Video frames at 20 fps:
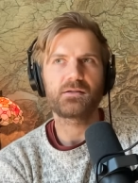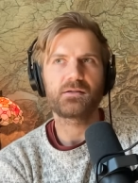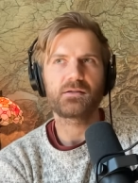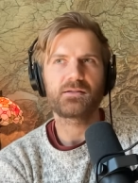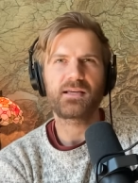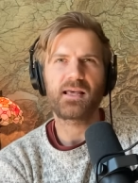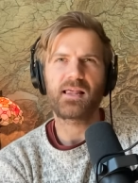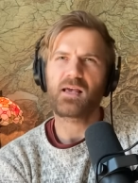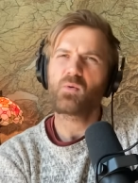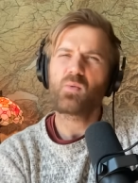
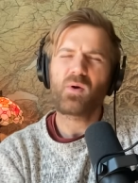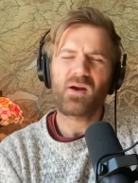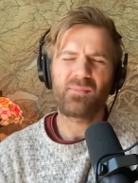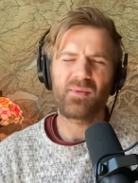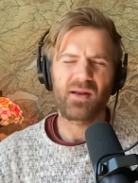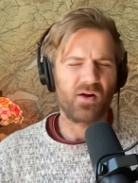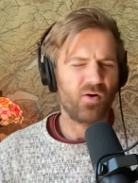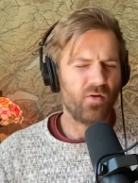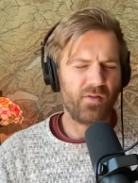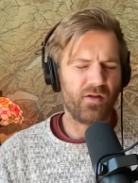say like wait a
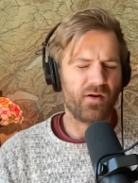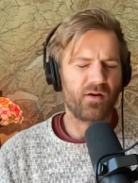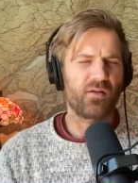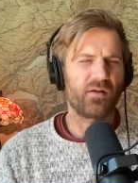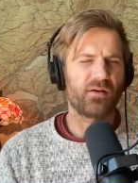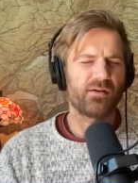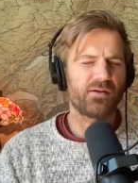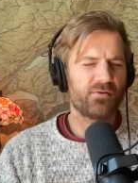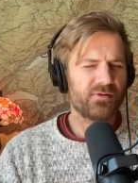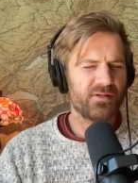minute hold on hold
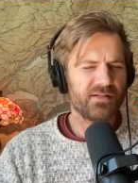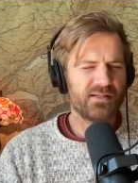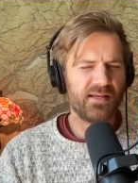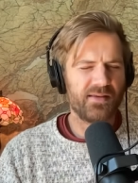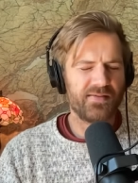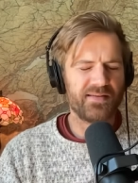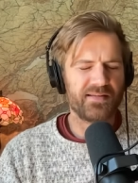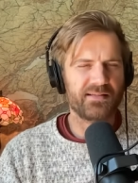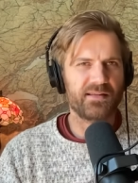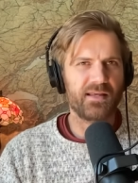on you just
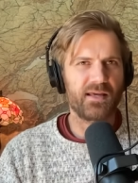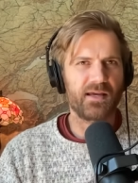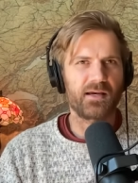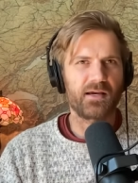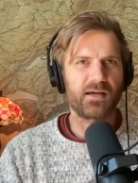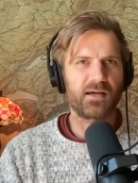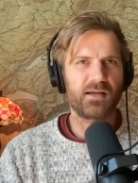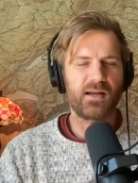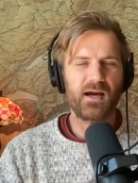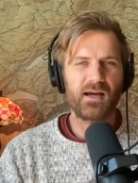said this thing
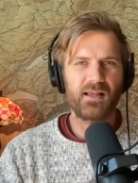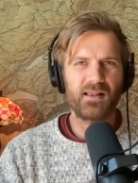can i